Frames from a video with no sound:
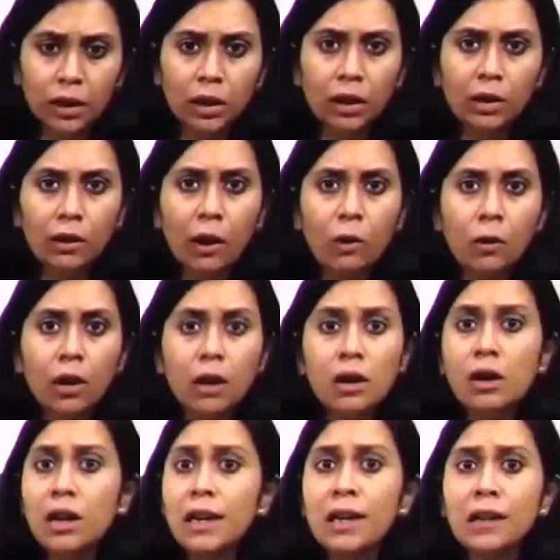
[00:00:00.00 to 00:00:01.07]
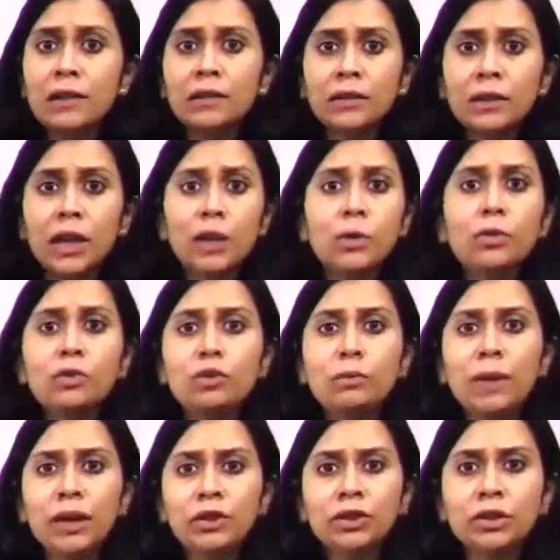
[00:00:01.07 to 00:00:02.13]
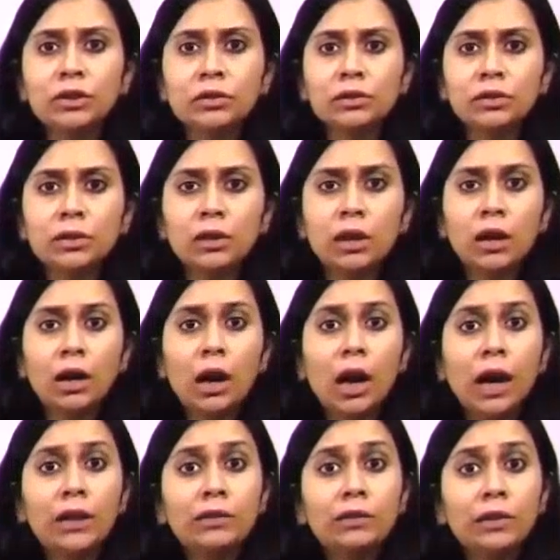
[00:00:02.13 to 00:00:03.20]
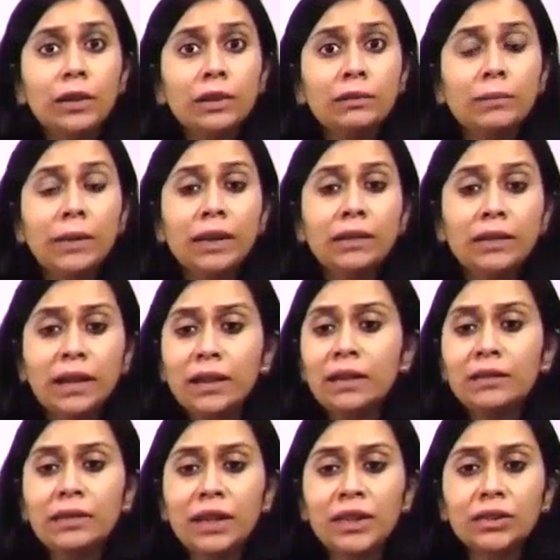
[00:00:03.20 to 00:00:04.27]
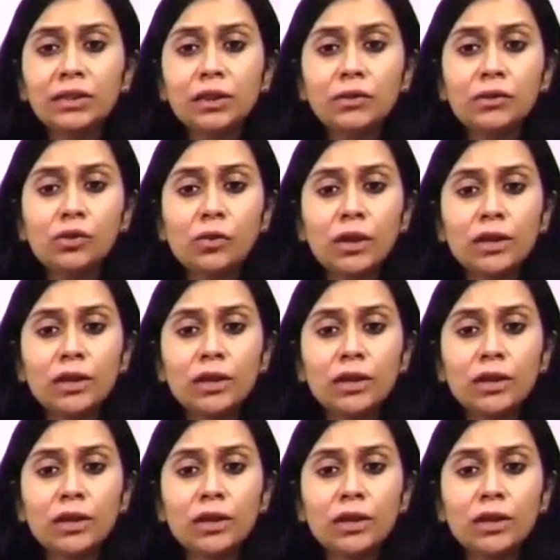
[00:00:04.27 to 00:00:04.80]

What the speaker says: Now earlier they used to mention ISO is maintenance agent of choice